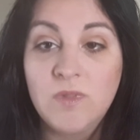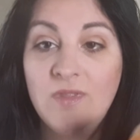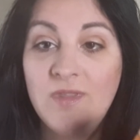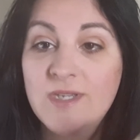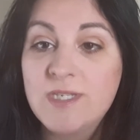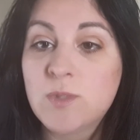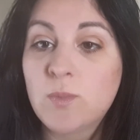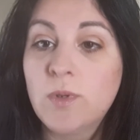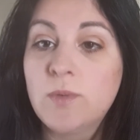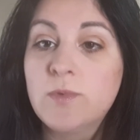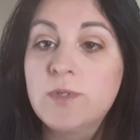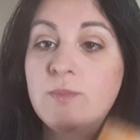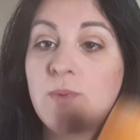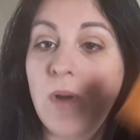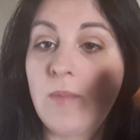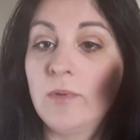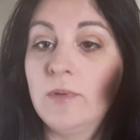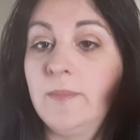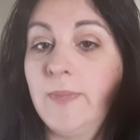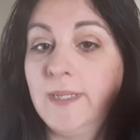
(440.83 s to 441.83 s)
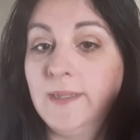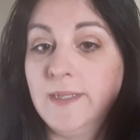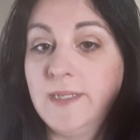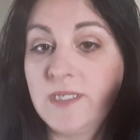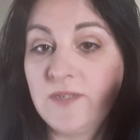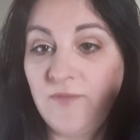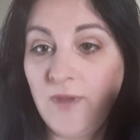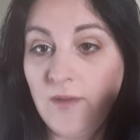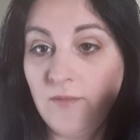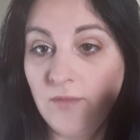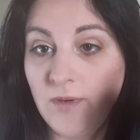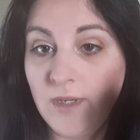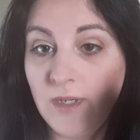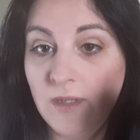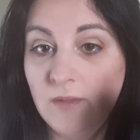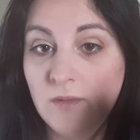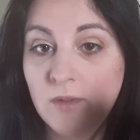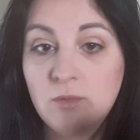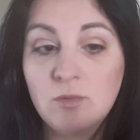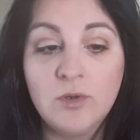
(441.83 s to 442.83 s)
This one was probably my least favorite
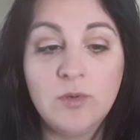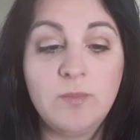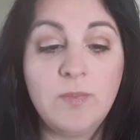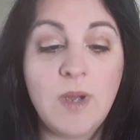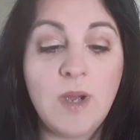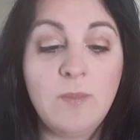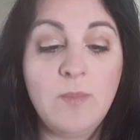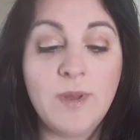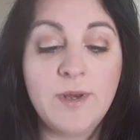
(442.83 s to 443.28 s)
in the group,